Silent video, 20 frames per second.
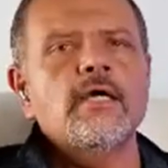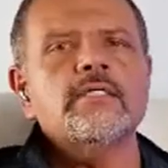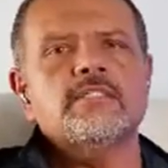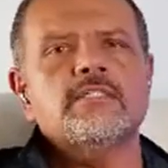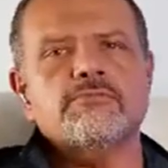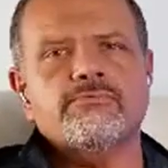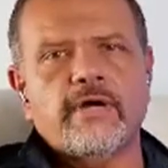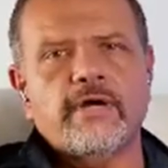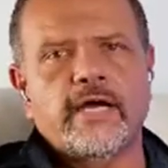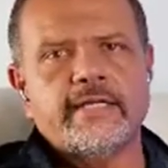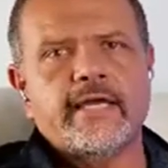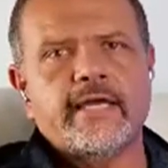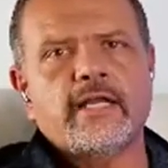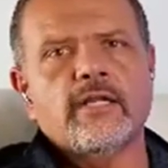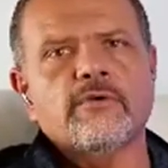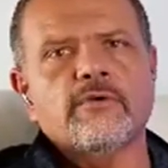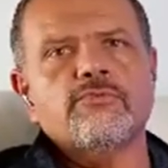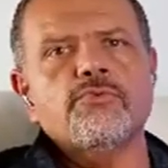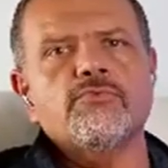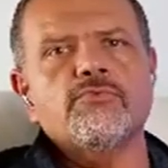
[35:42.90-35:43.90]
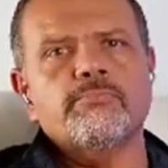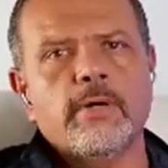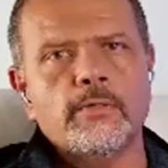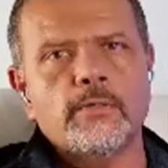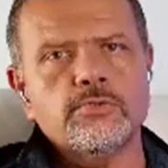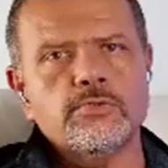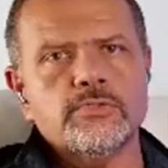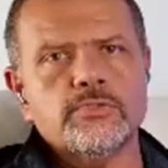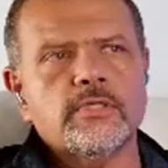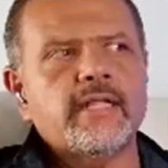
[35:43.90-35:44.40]
to find out if you've
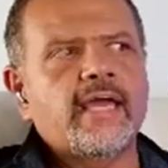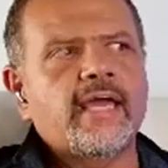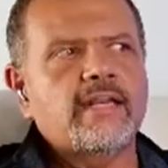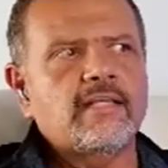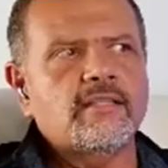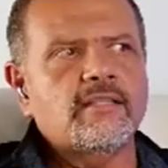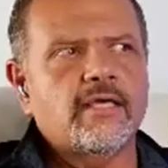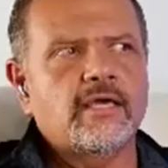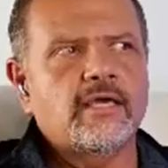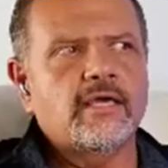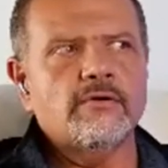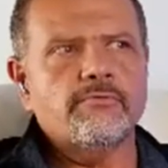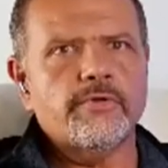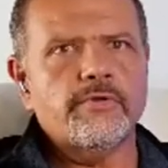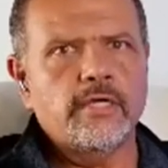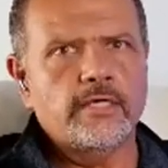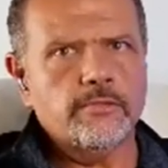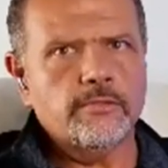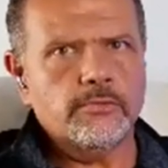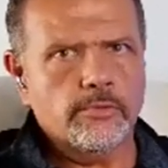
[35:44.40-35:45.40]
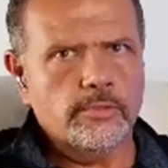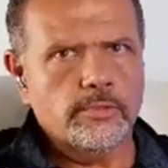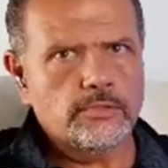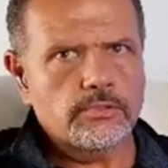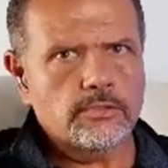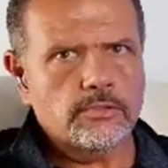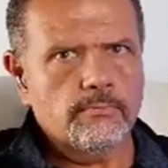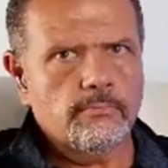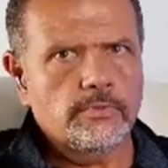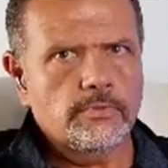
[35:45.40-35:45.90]
posted anything of interest.